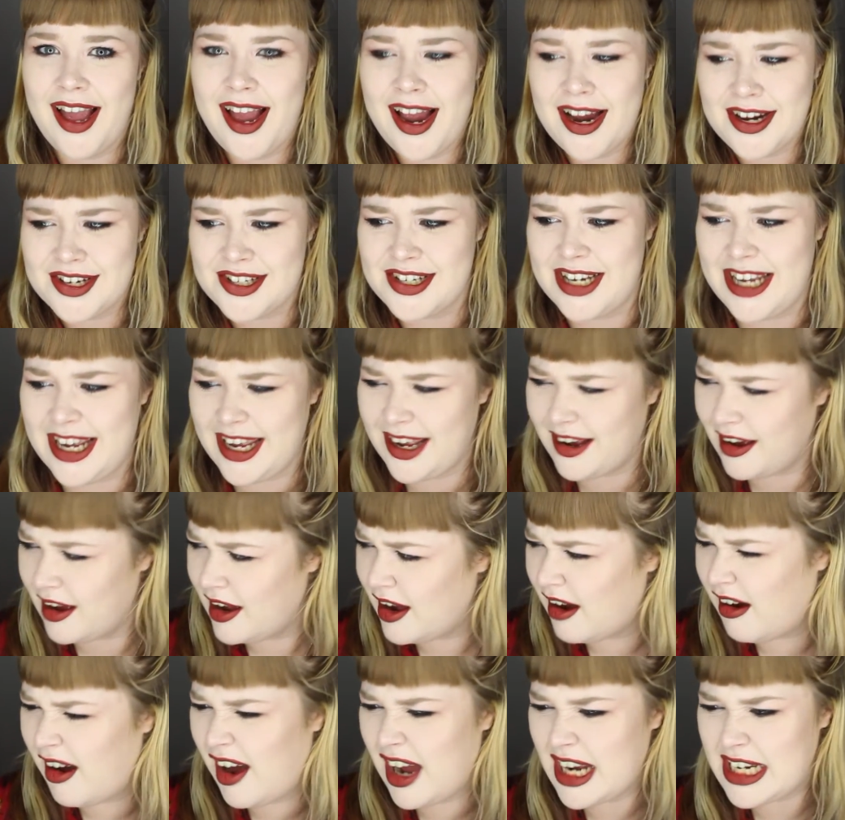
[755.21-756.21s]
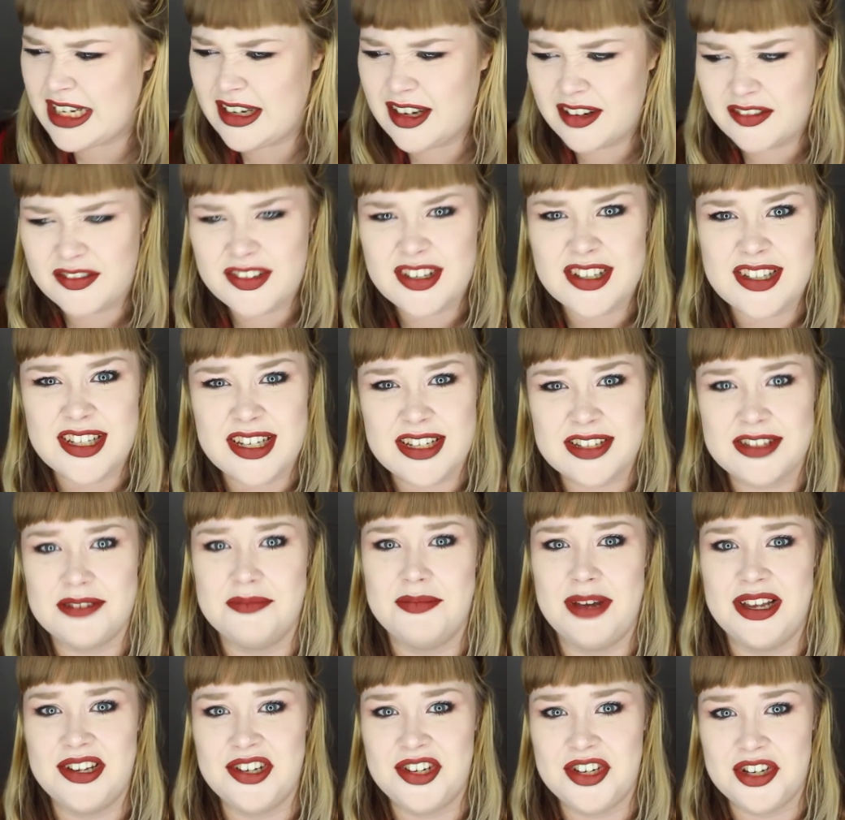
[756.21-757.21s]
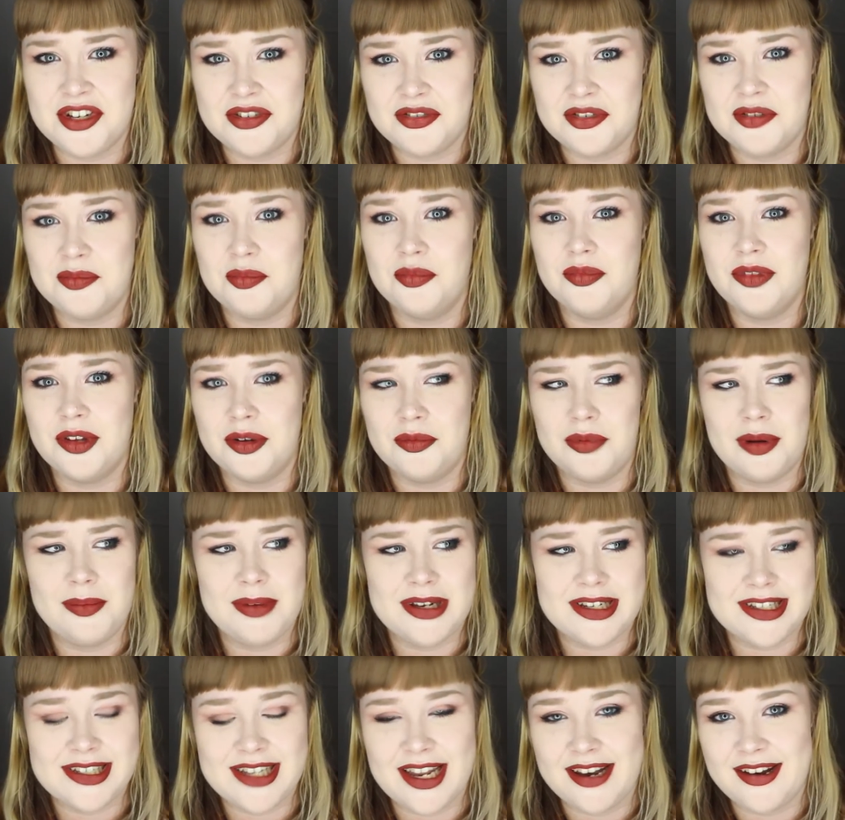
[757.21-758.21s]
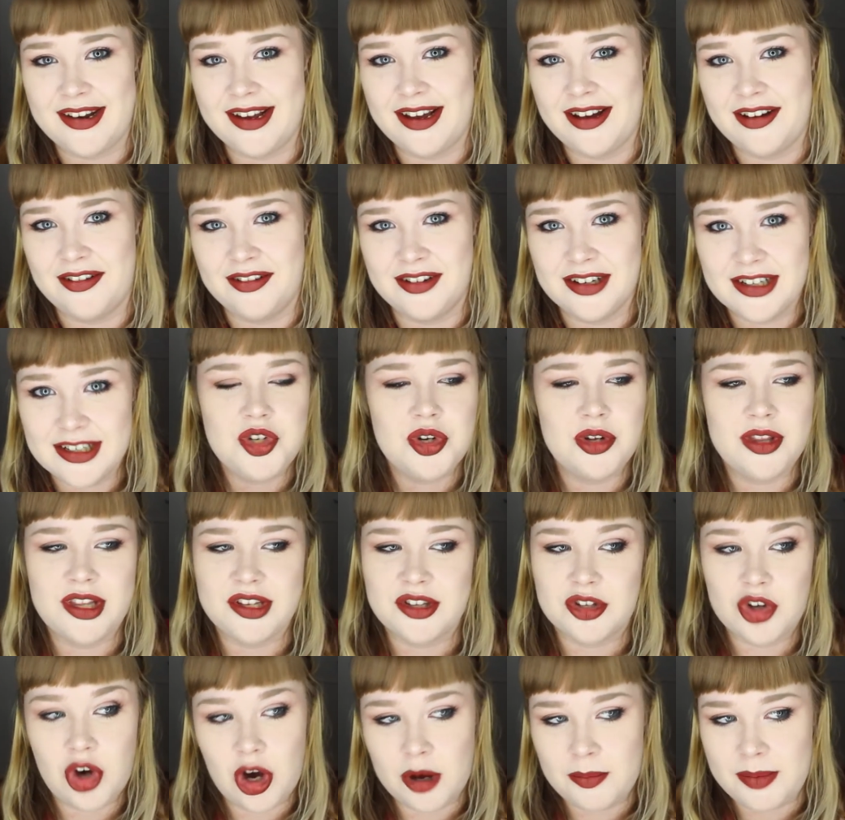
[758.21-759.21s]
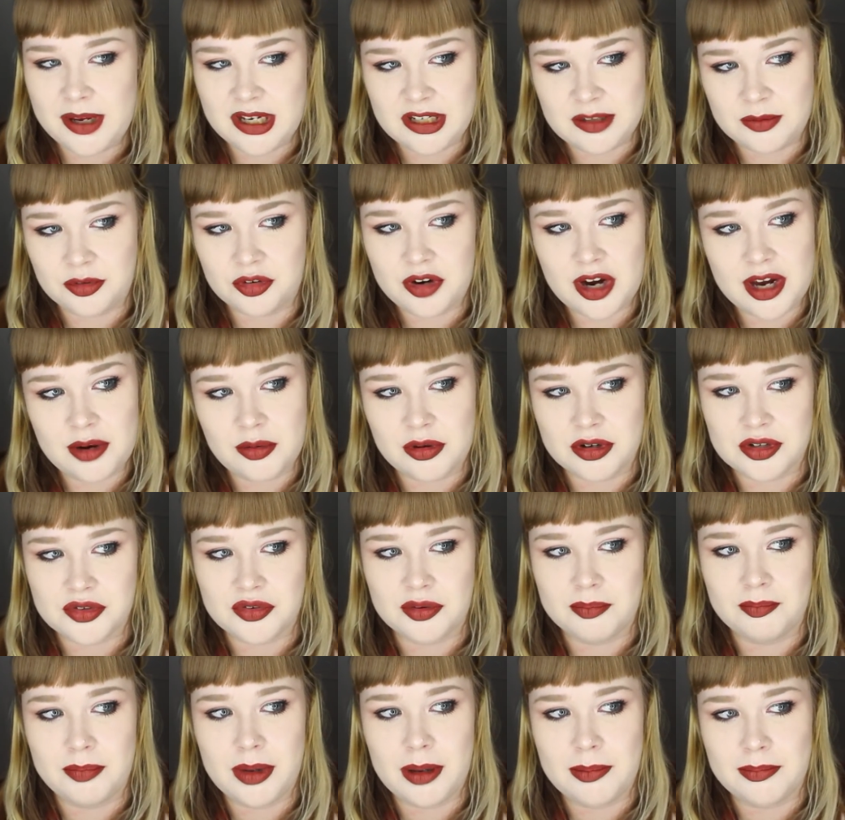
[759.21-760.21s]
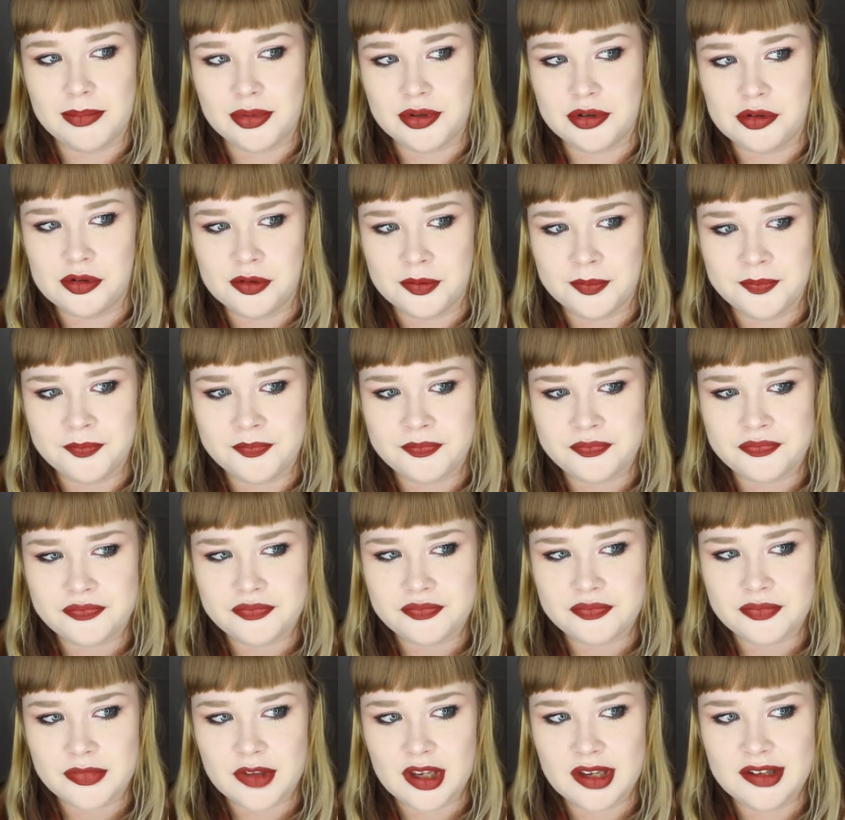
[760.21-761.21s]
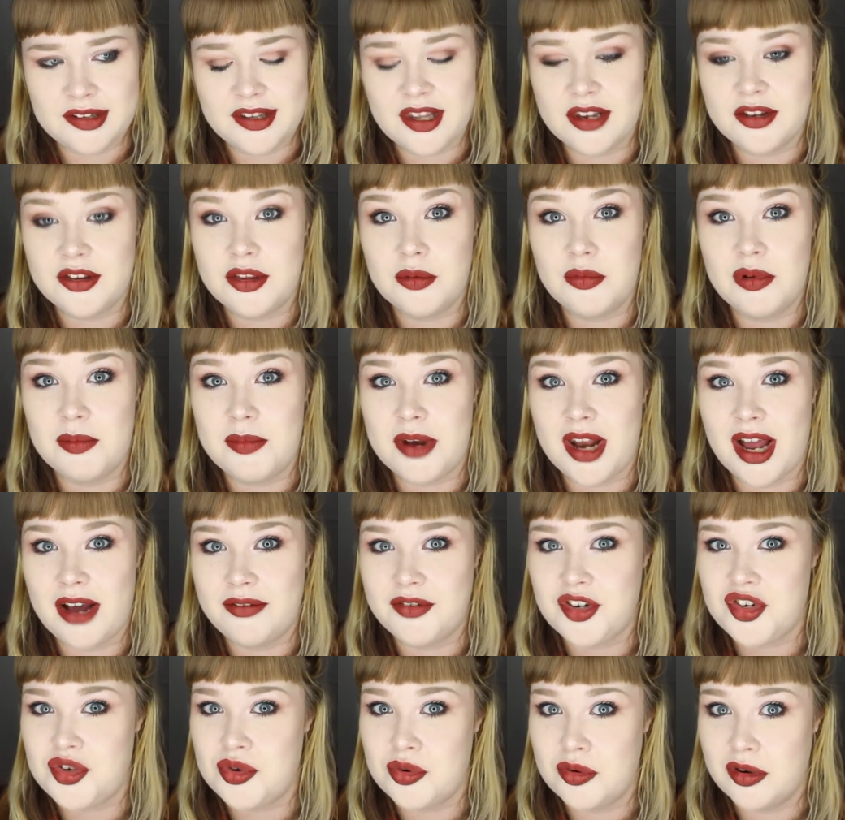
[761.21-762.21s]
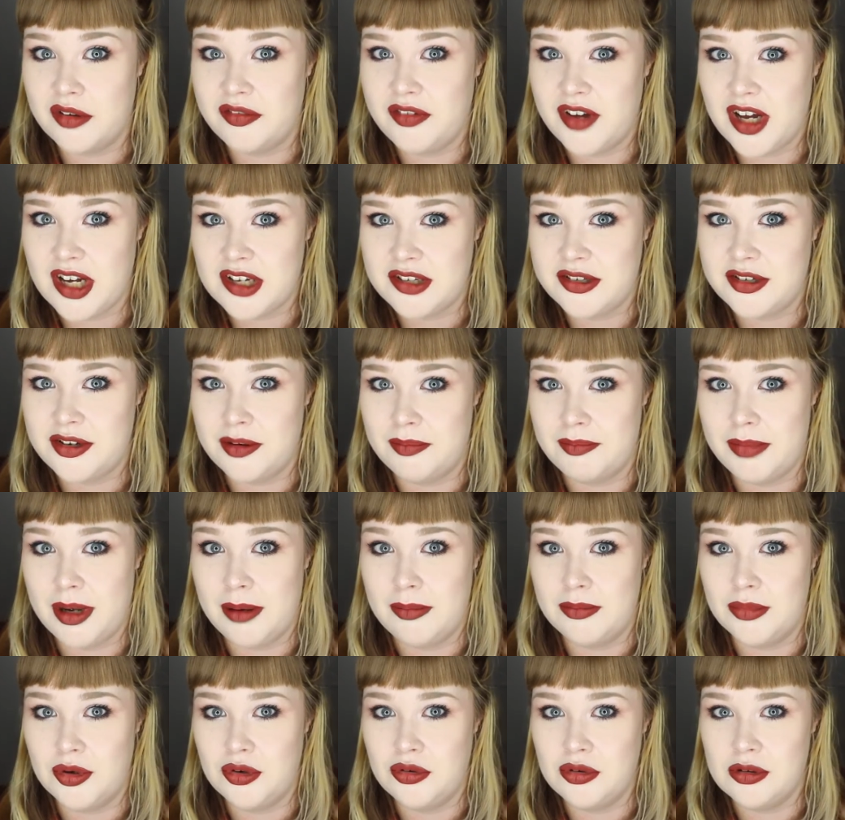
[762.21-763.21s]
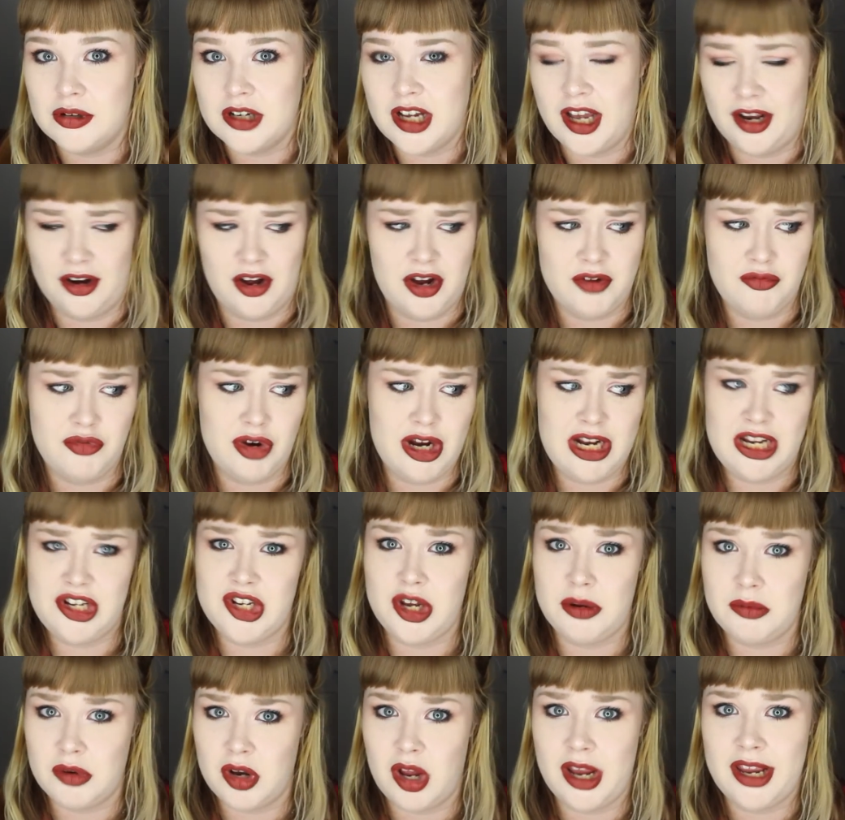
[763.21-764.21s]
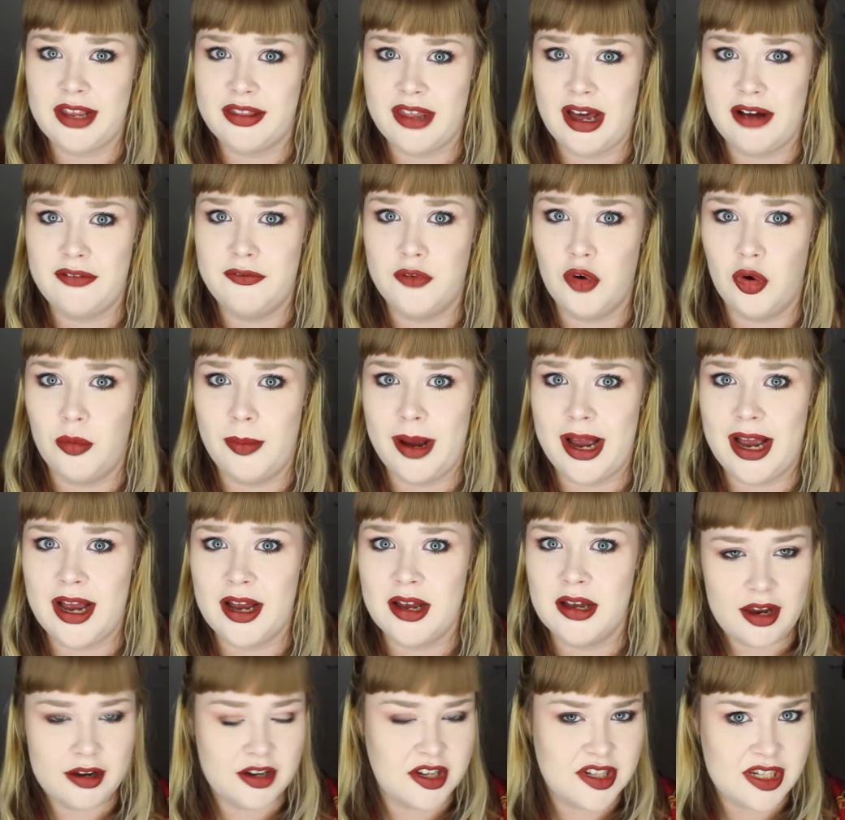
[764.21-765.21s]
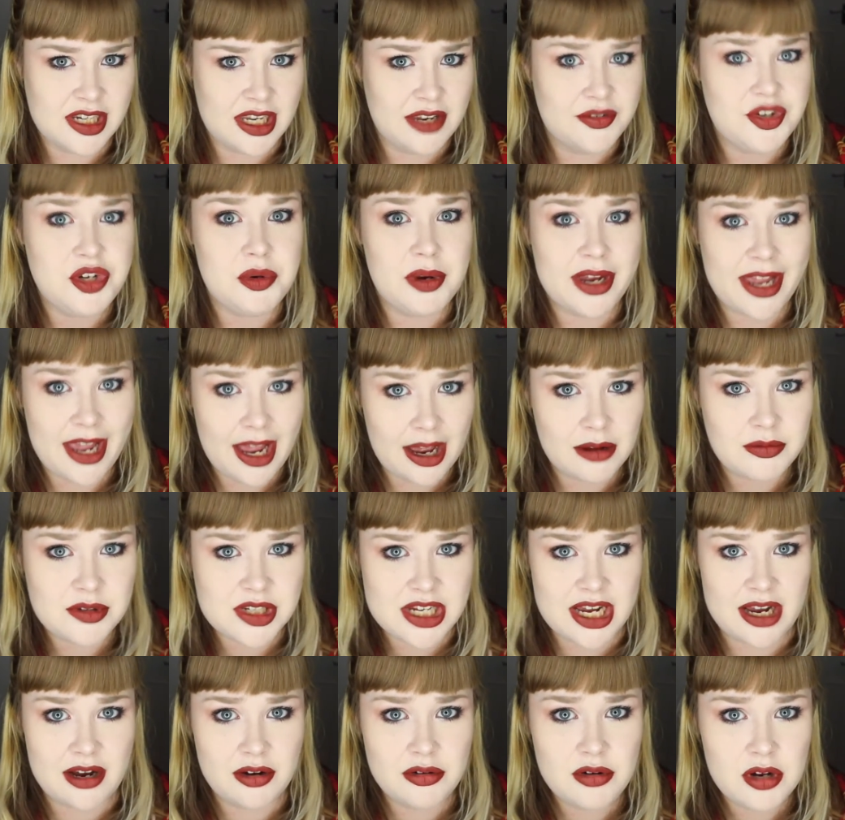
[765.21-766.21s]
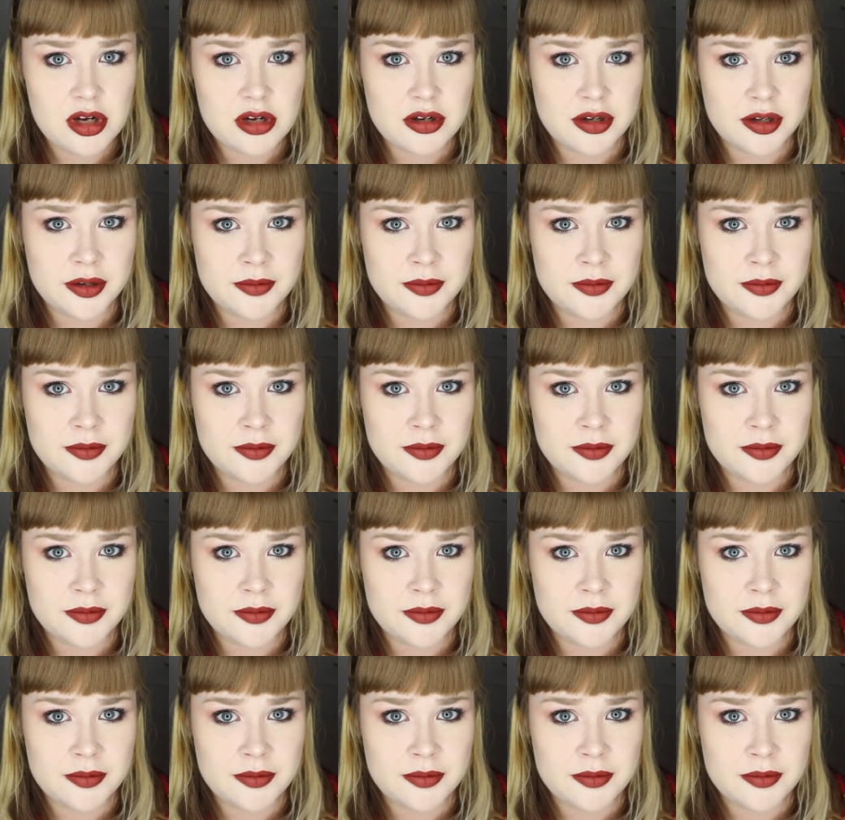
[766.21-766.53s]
Actually, I'd love to see some messages that women send out. I'm sure there's got to be some great ones from Bumble, since the women have to talk first on Bumble, and I really don't like that format because it gives you a countdown